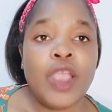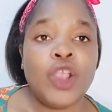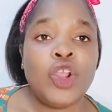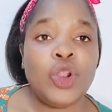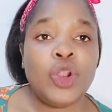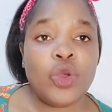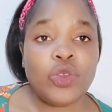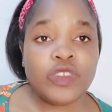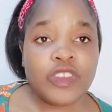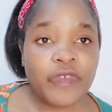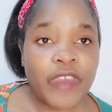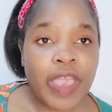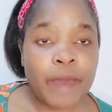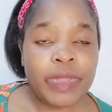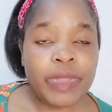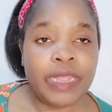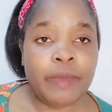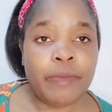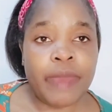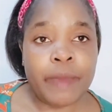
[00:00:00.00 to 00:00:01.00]
Close
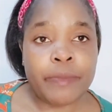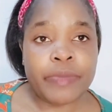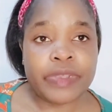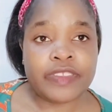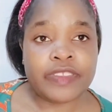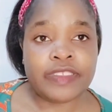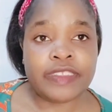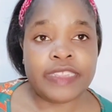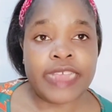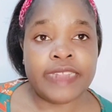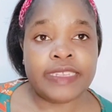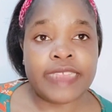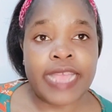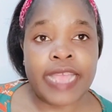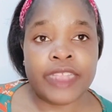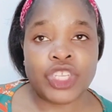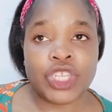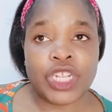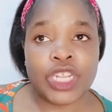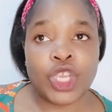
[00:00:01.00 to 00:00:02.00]
family members that
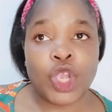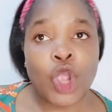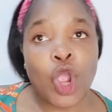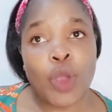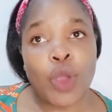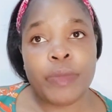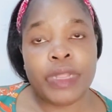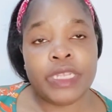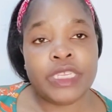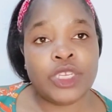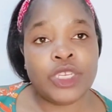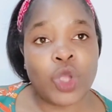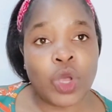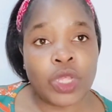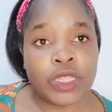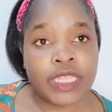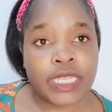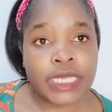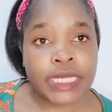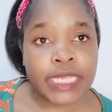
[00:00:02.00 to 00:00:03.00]
actually commented
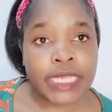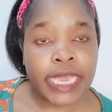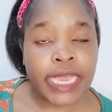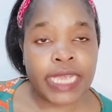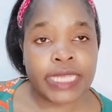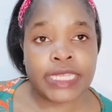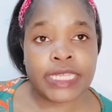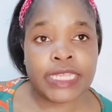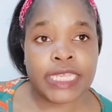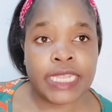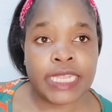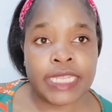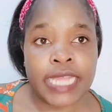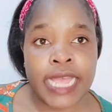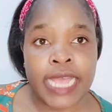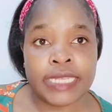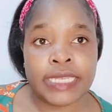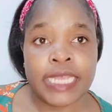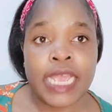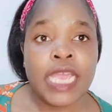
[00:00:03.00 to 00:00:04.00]
on this case said
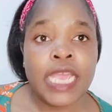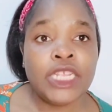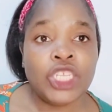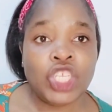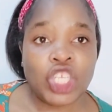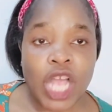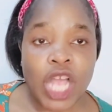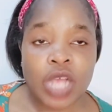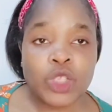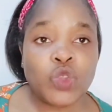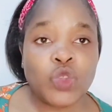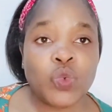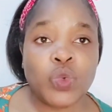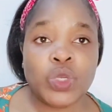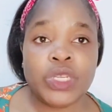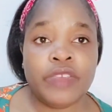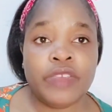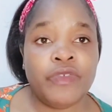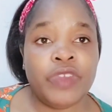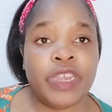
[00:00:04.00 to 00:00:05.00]
that Charles would
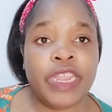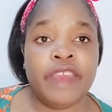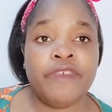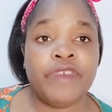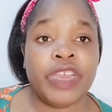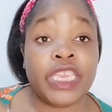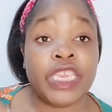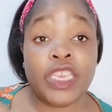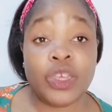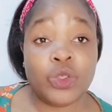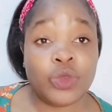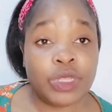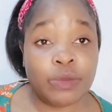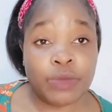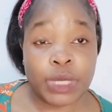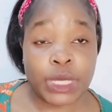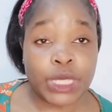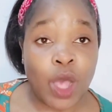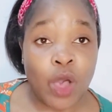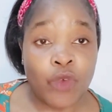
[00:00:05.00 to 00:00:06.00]
have never killed
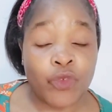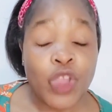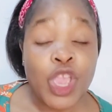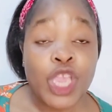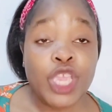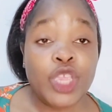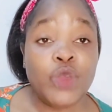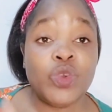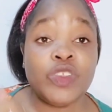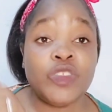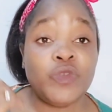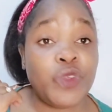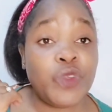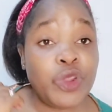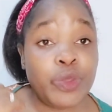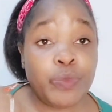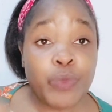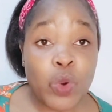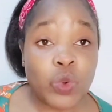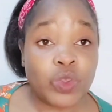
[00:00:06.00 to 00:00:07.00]
himself. He was
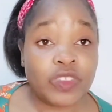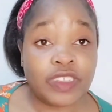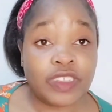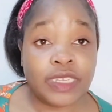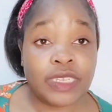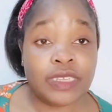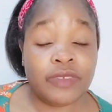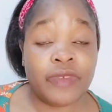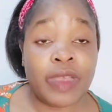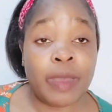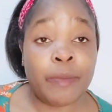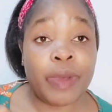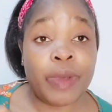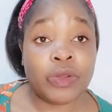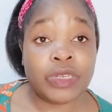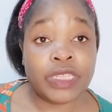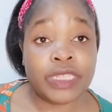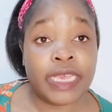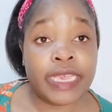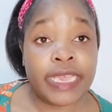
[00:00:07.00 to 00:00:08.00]
very positive
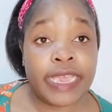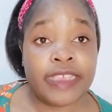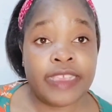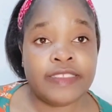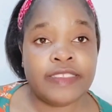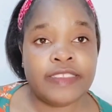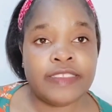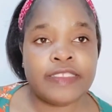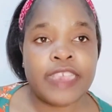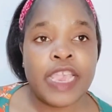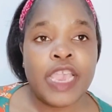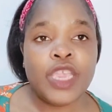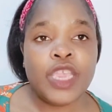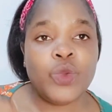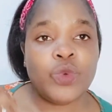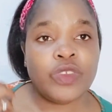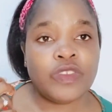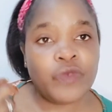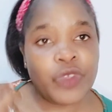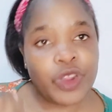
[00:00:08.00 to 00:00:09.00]
about the cases. He
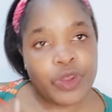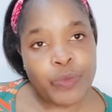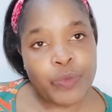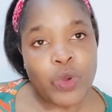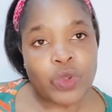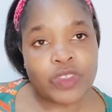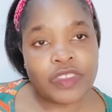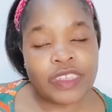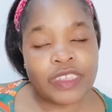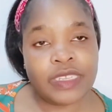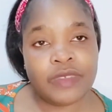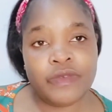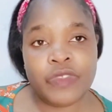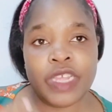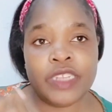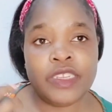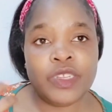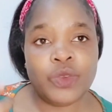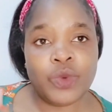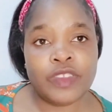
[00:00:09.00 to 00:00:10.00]
was very positive
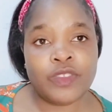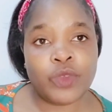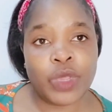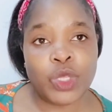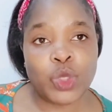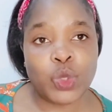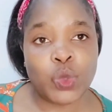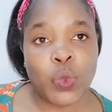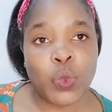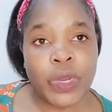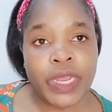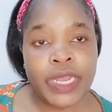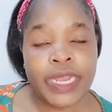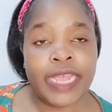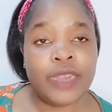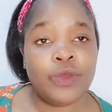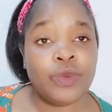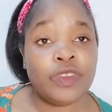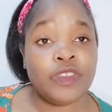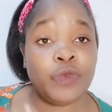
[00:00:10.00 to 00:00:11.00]
that he was going to win,
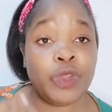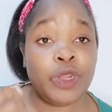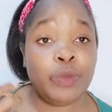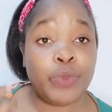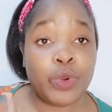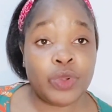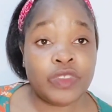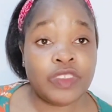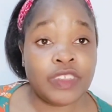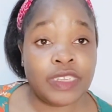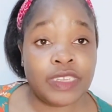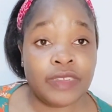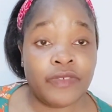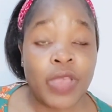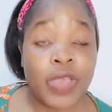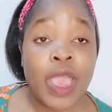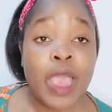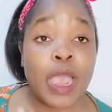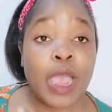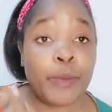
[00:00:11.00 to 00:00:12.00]
and he was very positive
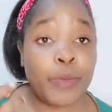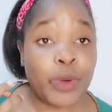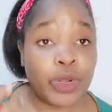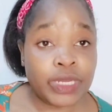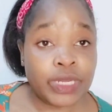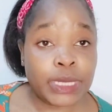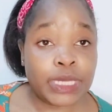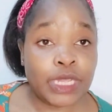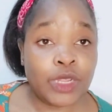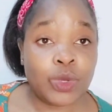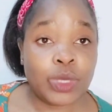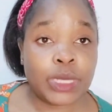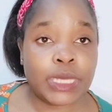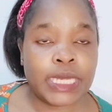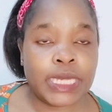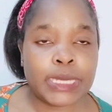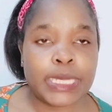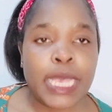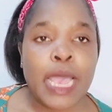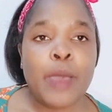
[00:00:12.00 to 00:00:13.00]
about his
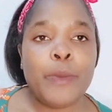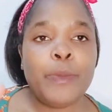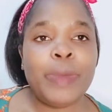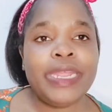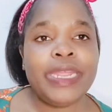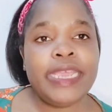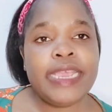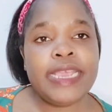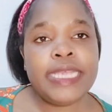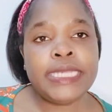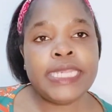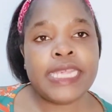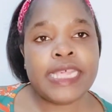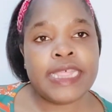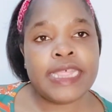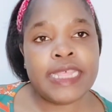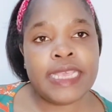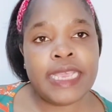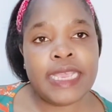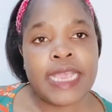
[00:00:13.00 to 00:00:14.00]
innocence. But here's the
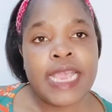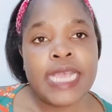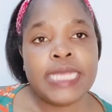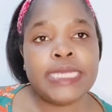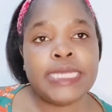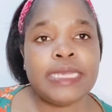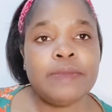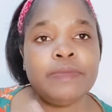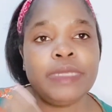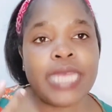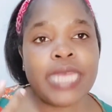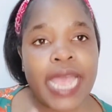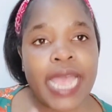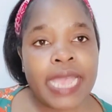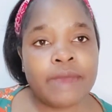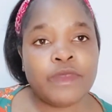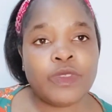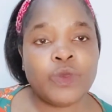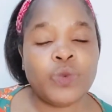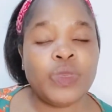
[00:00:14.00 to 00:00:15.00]
thing.
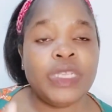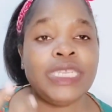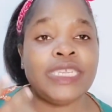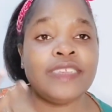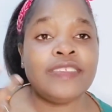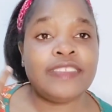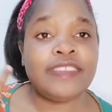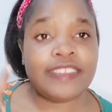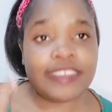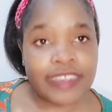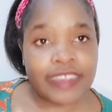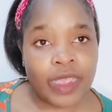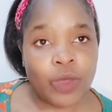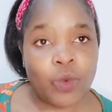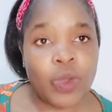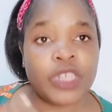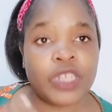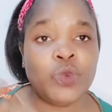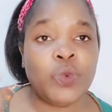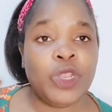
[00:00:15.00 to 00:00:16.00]
Sometimes we just say
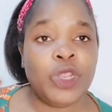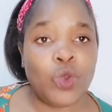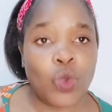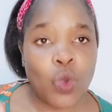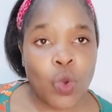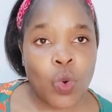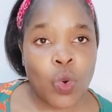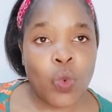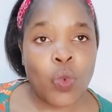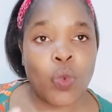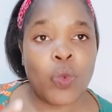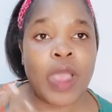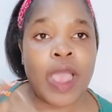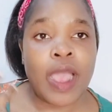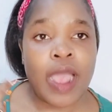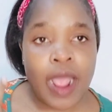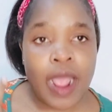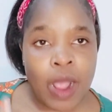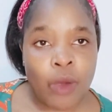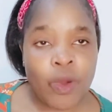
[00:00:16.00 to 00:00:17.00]
what we know
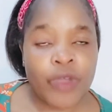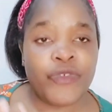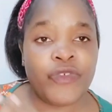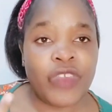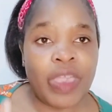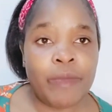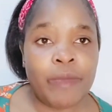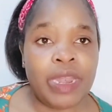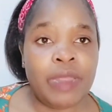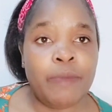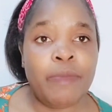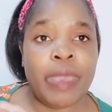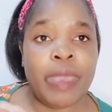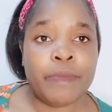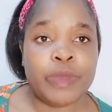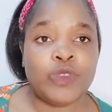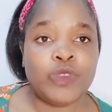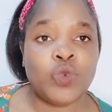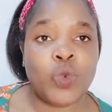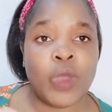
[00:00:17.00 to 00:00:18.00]
our family
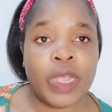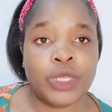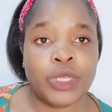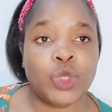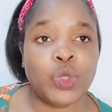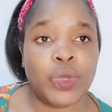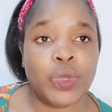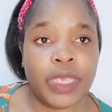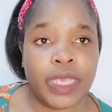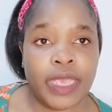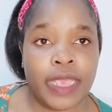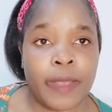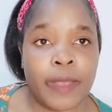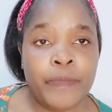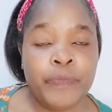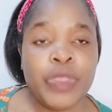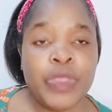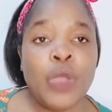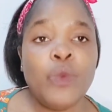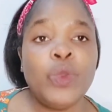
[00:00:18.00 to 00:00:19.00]
members want to hear.
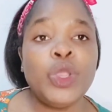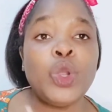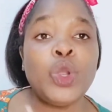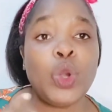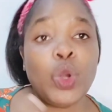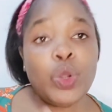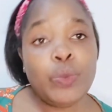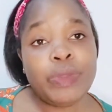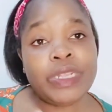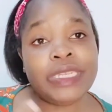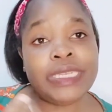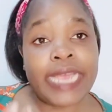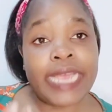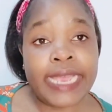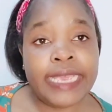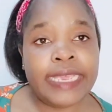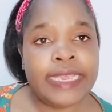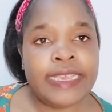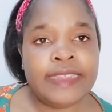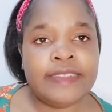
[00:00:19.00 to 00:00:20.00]
We could be
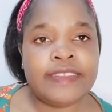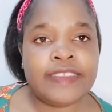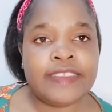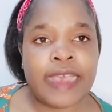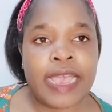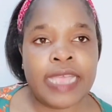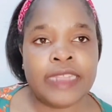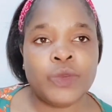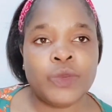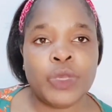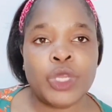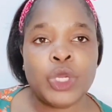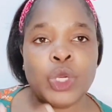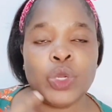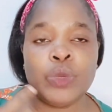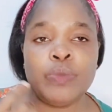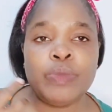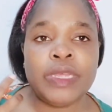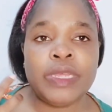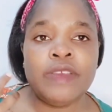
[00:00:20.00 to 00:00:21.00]
dying inside. We
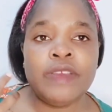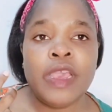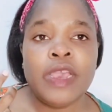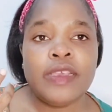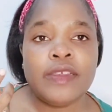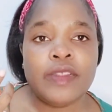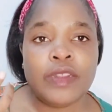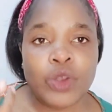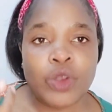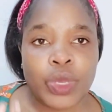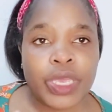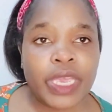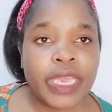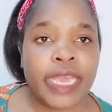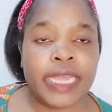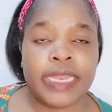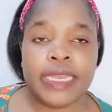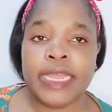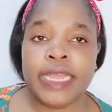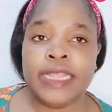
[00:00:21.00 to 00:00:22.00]
could be looking
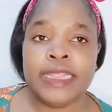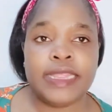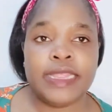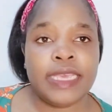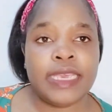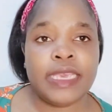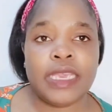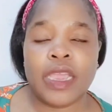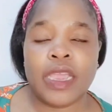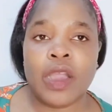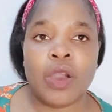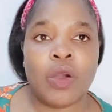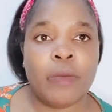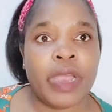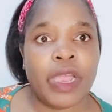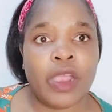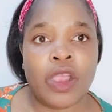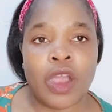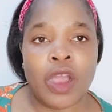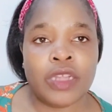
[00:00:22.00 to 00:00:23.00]
at it and thinking, oh
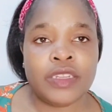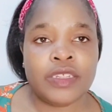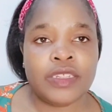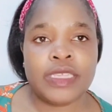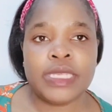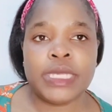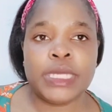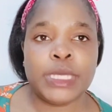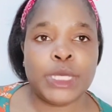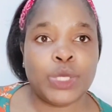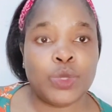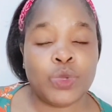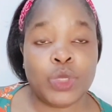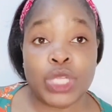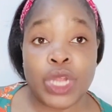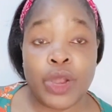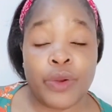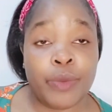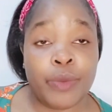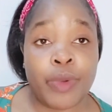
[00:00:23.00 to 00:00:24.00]
my God, this is so
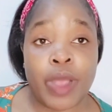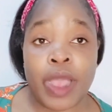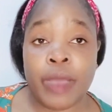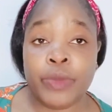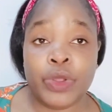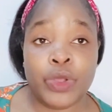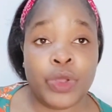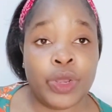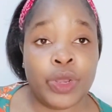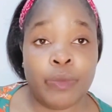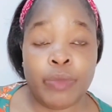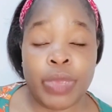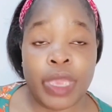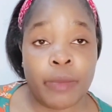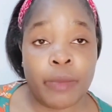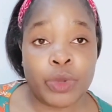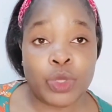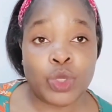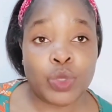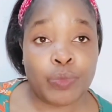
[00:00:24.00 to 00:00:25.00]
terrible. I'm not going to be
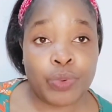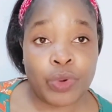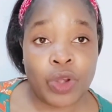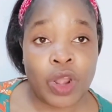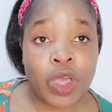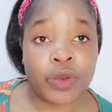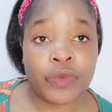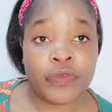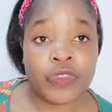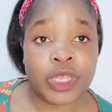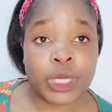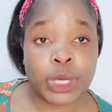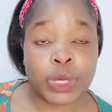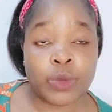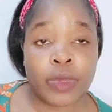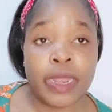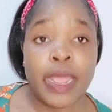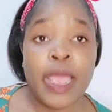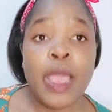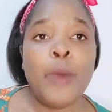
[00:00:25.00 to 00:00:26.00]
able to pull out of this
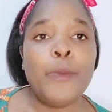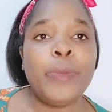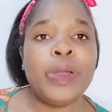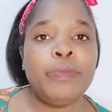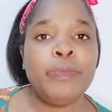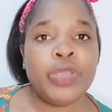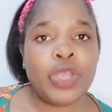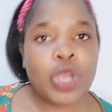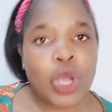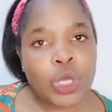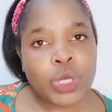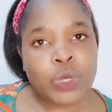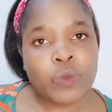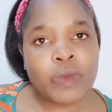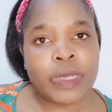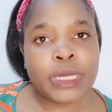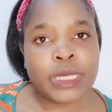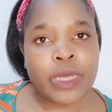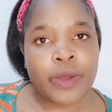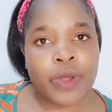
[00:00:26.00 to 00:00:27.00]
one. But because we
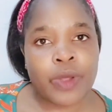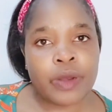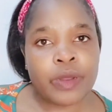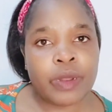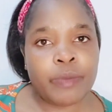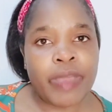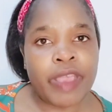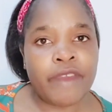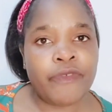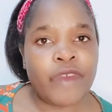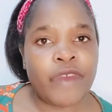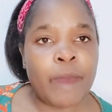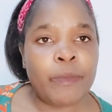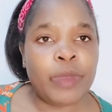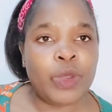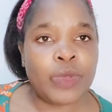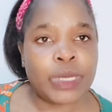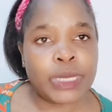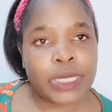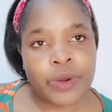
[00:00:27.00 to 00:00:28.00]
are surrounded by
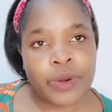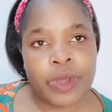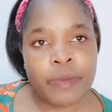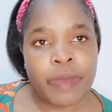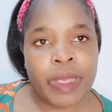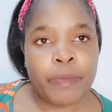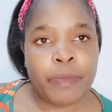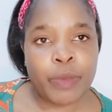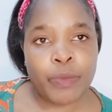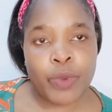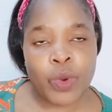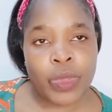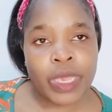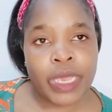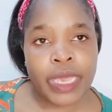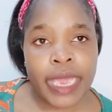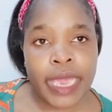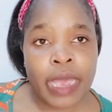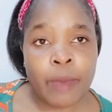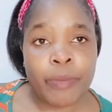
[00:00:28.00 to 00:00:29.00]
family, we're surrounded by people we
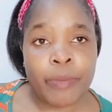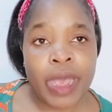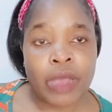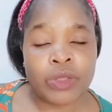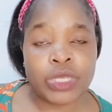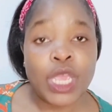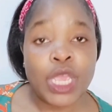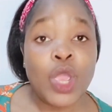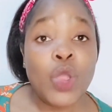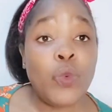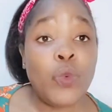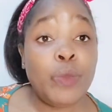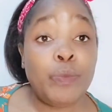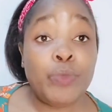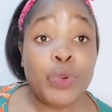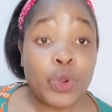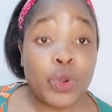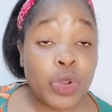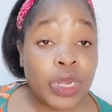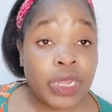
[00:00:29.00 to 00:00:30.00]
care about, we
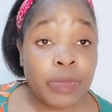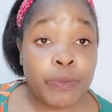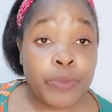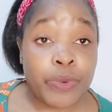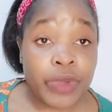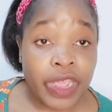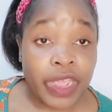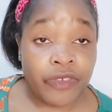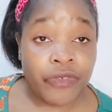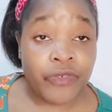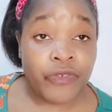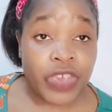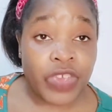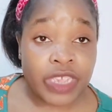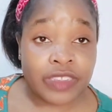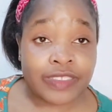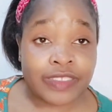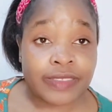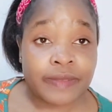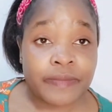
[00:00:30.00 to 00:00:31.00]
put on a brave
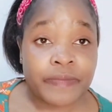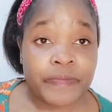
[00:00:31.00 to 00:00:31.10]
face.